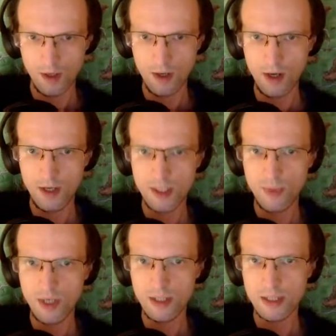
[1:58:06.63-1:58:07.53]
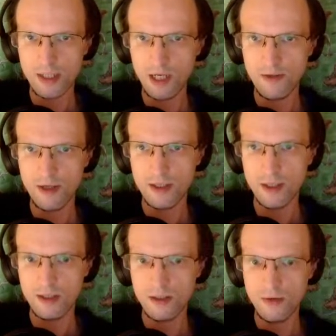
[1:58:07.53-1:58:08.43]
Ice Maze is saying that I
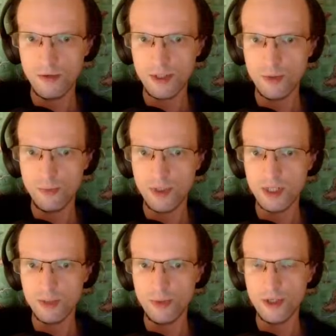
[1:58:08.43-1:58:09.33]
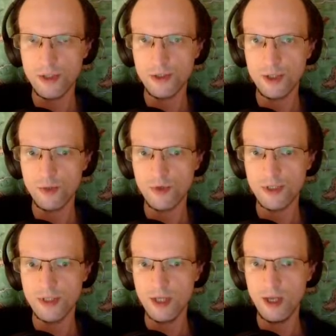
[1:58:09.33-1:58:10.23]
didn't notice your biggest blunder towards
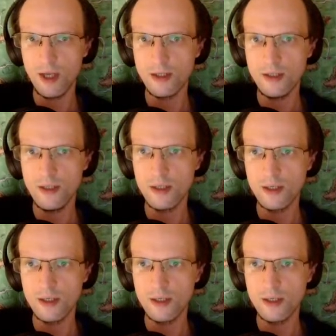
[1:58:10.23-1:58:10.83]
the end.